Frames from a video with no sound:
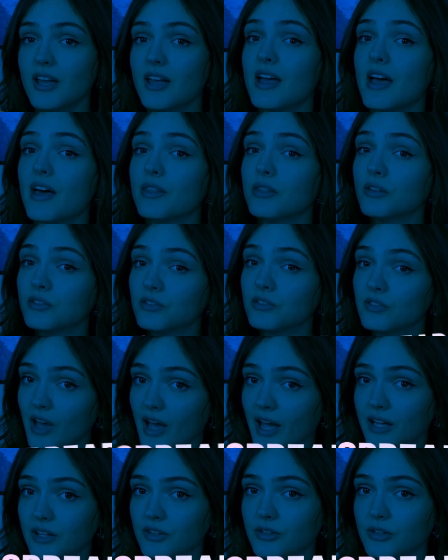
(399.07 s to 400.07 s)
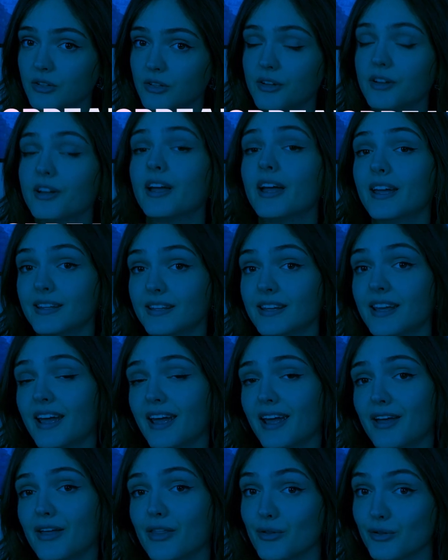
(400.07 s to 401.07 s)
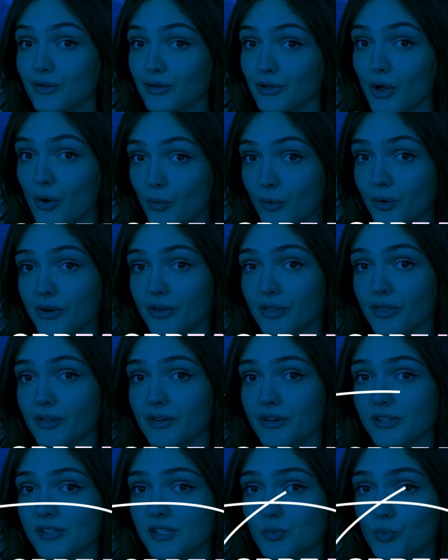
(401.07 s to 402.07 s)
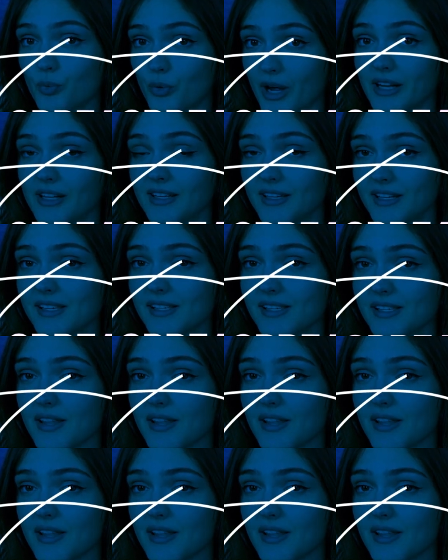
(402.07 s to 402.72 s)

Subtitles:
And the tighter, aka the lower the spread is,